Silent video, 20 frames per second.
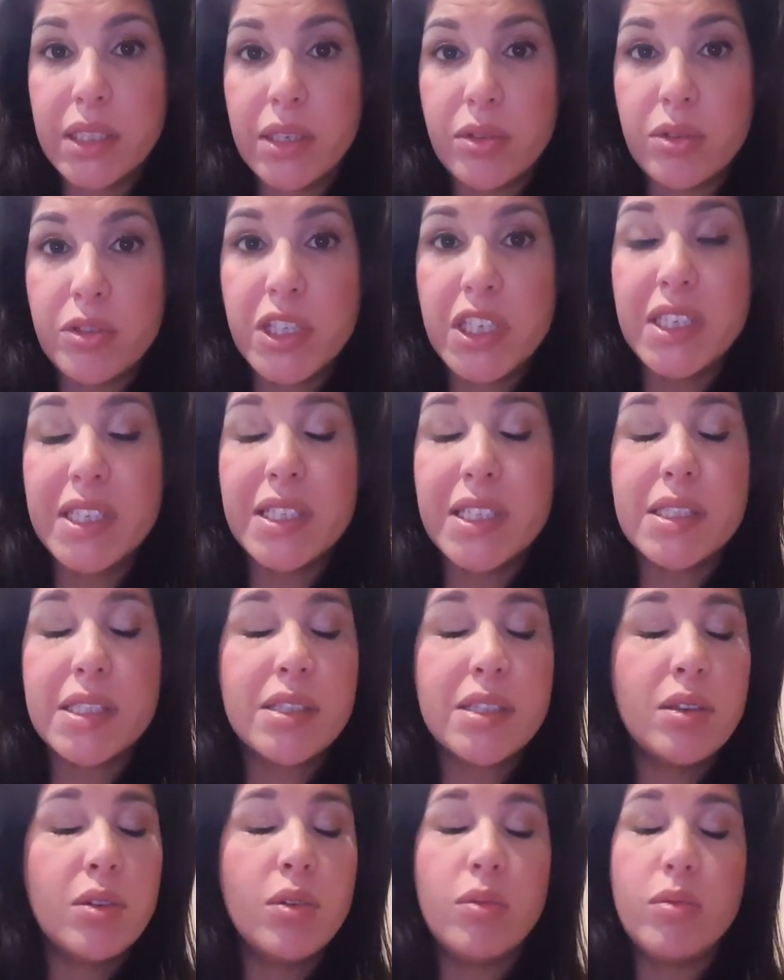The other thing
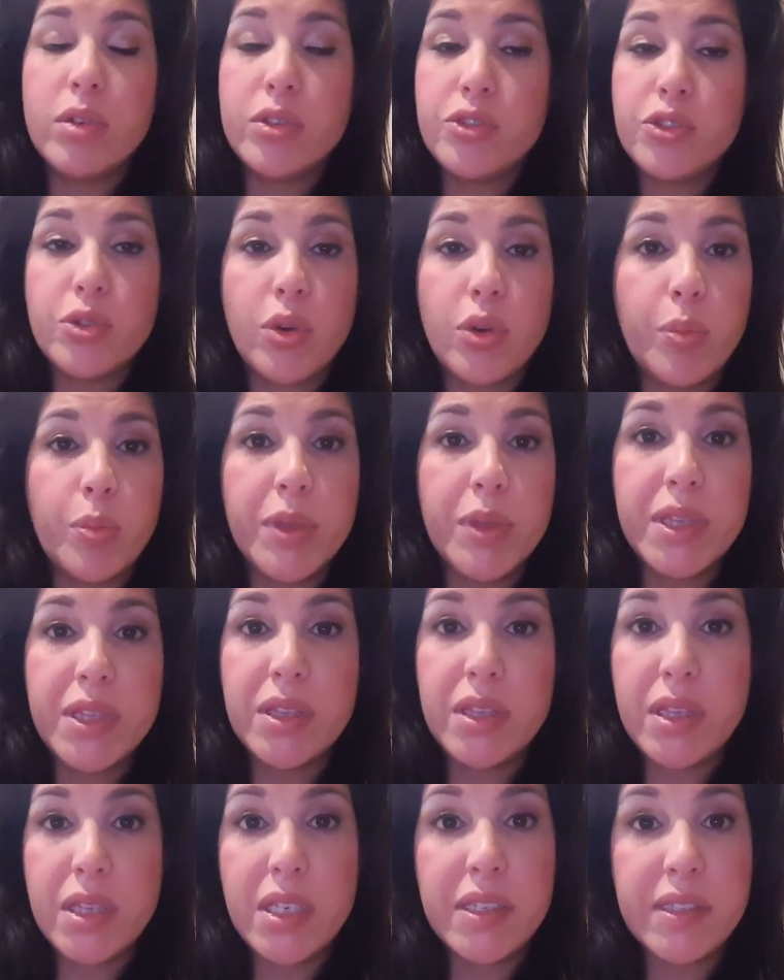is, once you
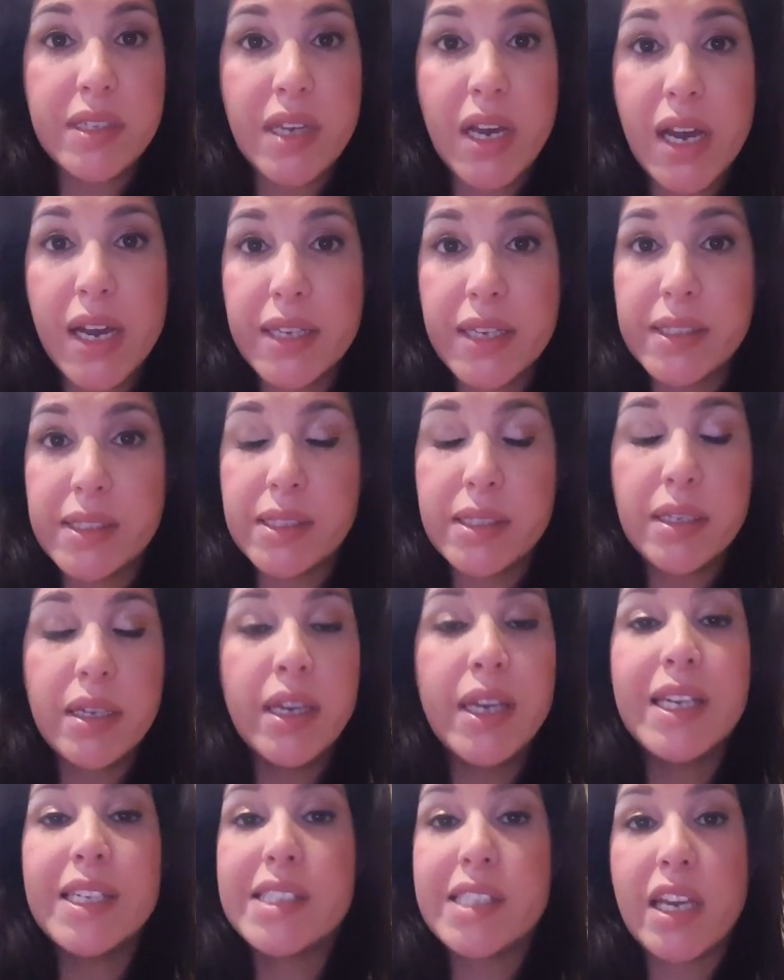open these guys,
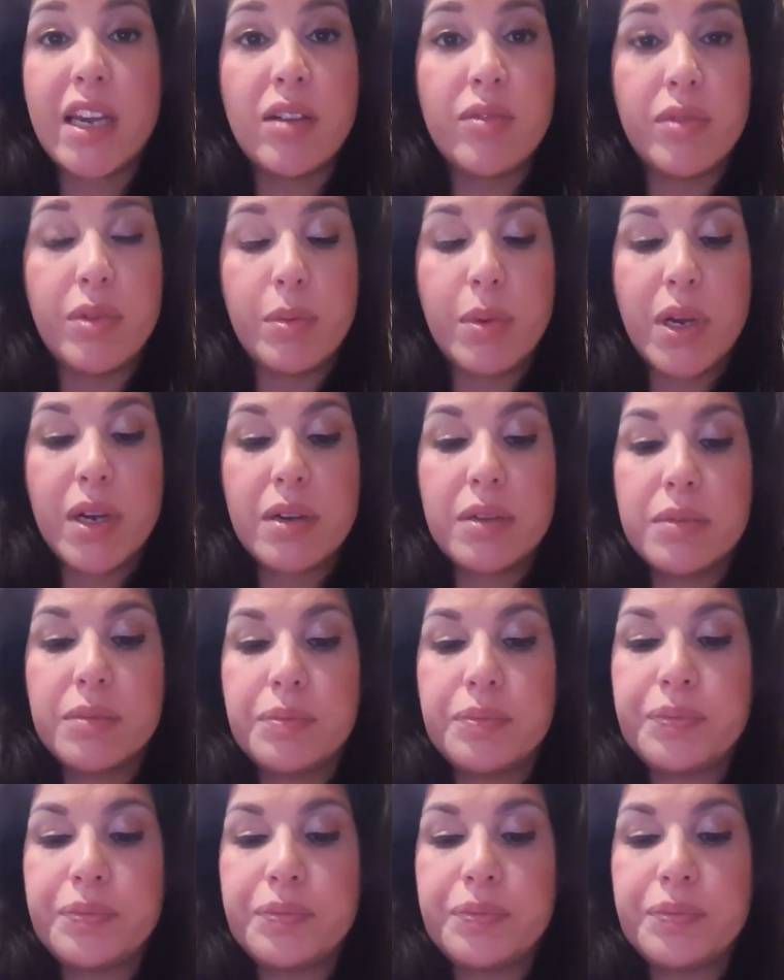It's everywhere.